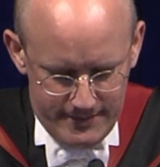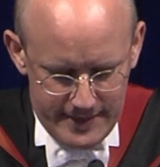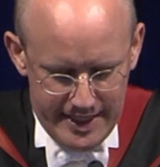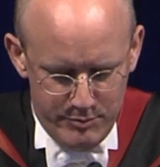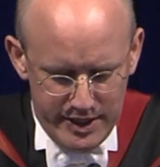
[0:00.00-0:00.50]

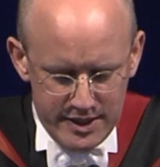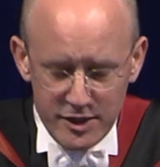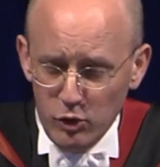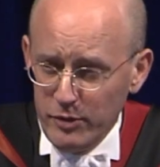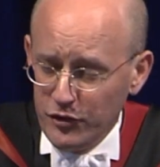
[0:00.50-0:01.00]
He painted
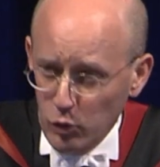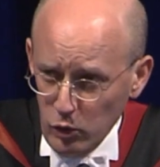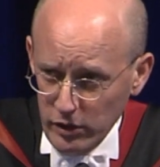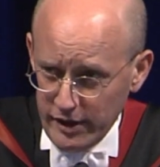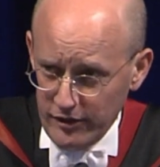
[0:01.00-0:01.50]
almost
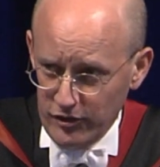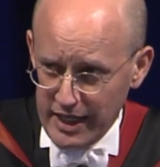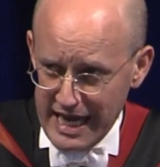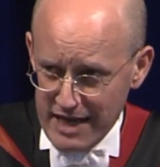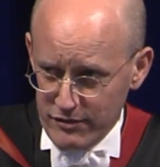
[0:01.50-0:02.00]
all his
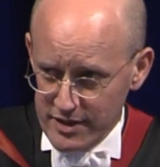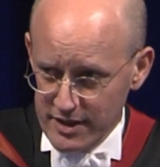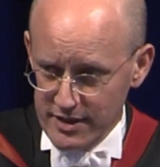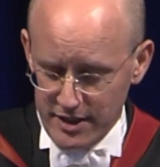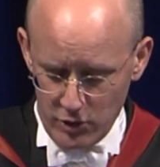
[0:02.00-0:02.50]

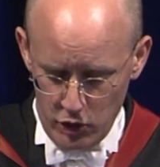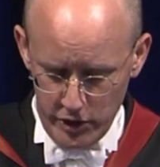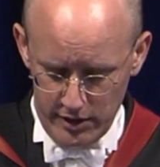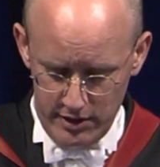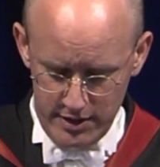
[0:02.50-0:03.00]
canvases in
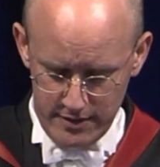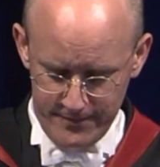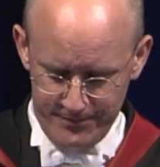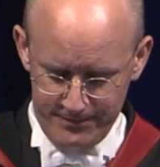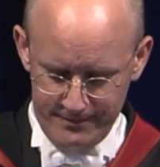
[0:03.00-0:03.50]
oils,
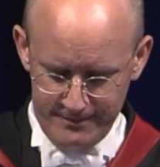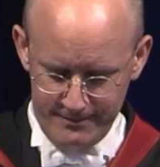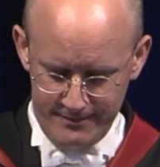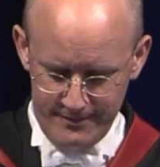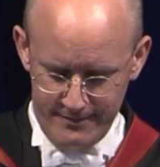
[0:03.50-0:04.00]

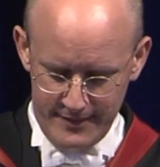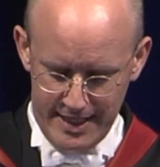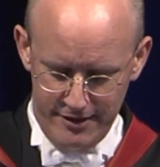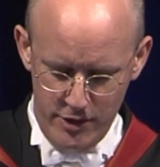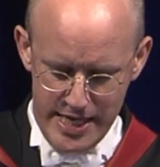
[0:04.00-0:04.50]

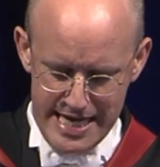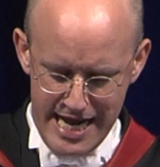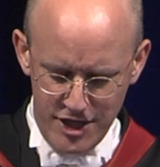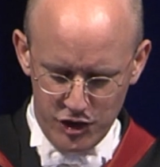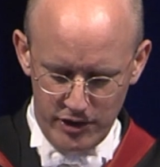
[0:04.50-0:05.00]
and though he
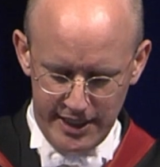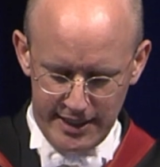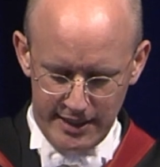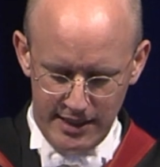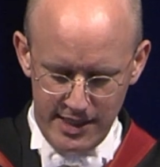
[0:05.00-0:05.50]
naturally
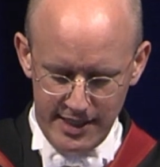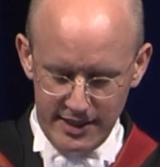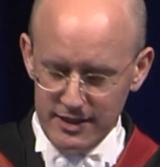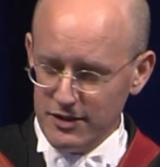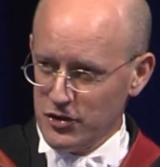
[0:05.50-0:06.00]

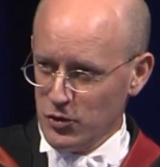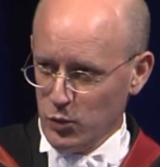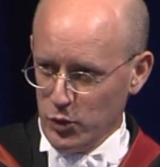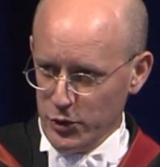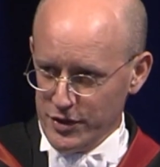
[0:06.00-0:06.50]
inclined
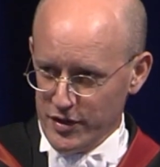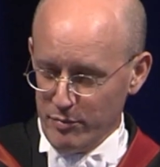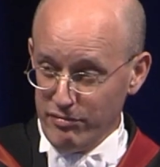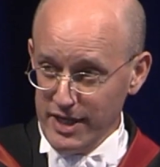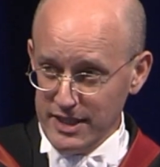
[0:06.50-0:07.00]
towards the
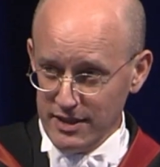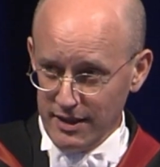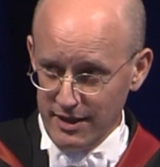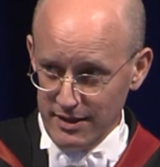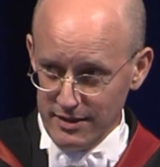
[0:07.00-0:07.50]
brighter
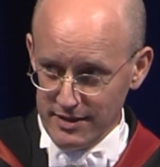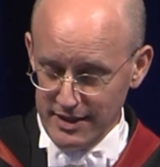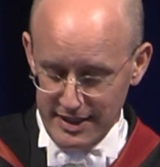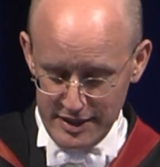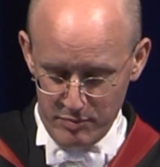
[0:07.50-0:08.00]
colors
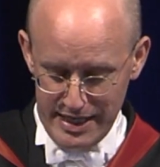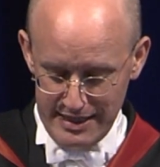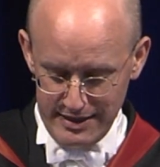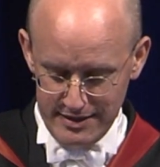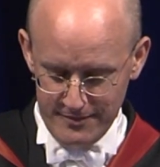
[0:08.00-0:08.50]
in his
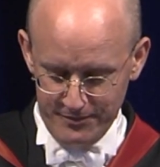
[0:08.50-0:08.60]
palette,